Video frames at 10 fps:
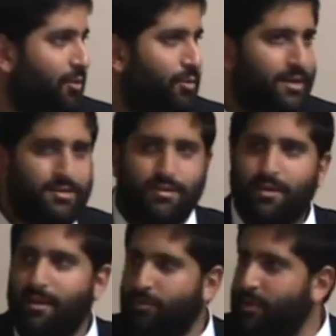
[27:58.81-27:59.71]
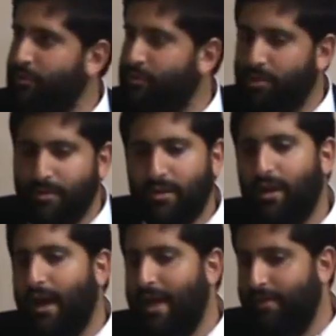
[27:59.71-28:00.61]
When it's what you've told me,
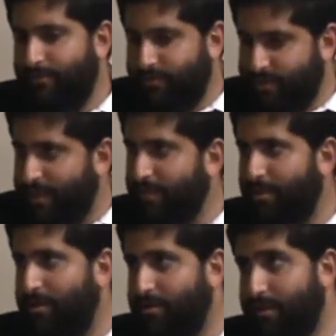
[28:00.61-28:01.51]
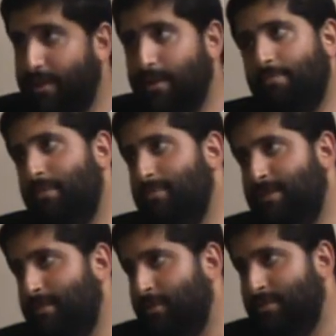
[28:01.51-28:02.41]
I have study partners, and I bump
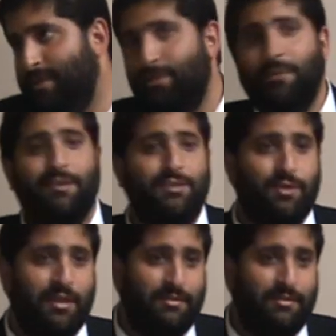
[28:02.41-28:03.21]
into them all the time when I'm in Israel.